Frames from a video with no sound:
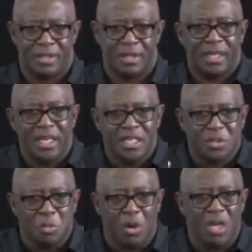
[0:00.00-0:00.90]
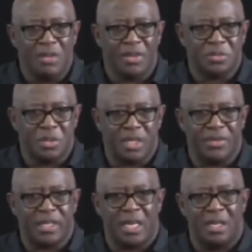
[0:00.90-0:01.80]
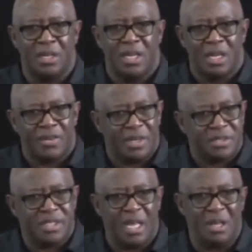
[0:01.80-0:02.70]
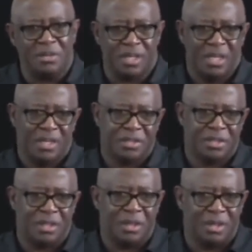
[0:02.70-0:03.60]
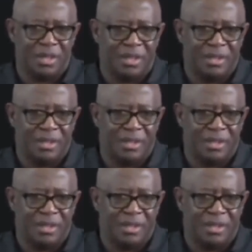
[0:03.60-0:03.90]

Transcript: Each one of us will give account of ourselves unto the Lord.